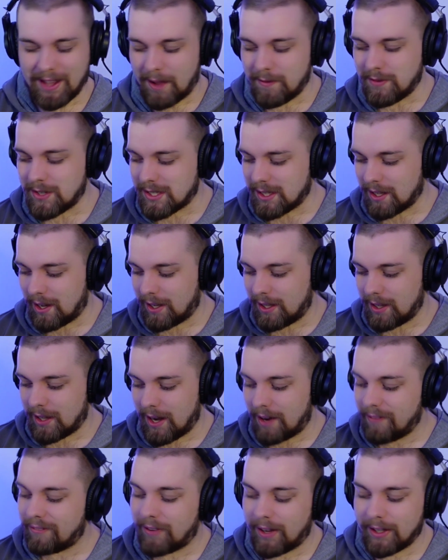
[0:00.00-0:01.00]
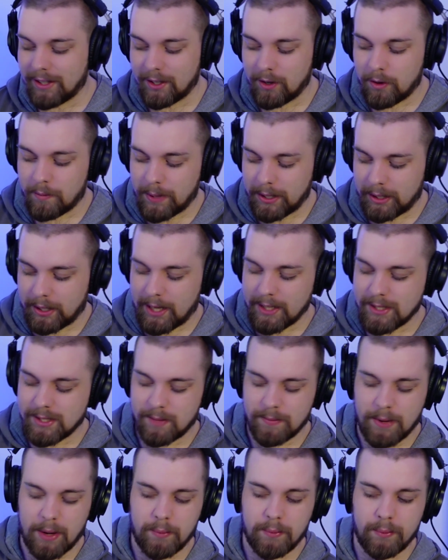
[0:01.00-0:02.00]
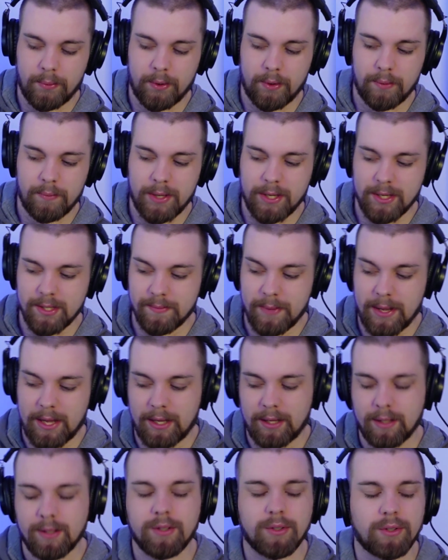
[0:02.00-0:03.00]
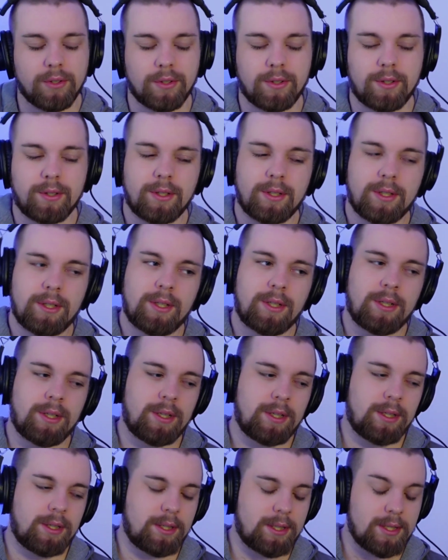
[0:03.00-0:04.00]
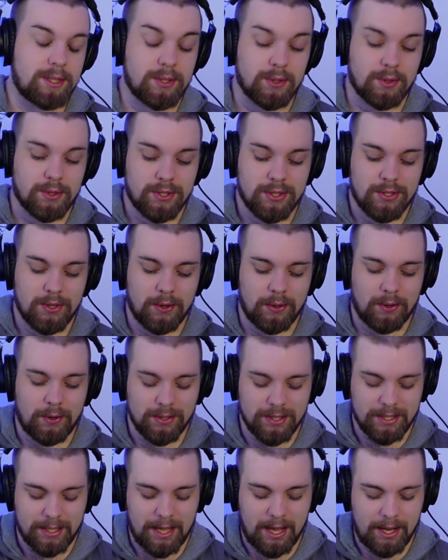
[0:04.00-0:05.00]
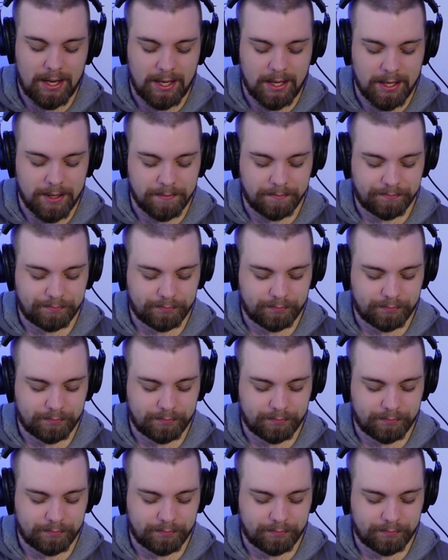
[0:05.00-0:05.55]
I'm just lucky that I finally got my Lightsum album though, because man, dude, this took so long to get here.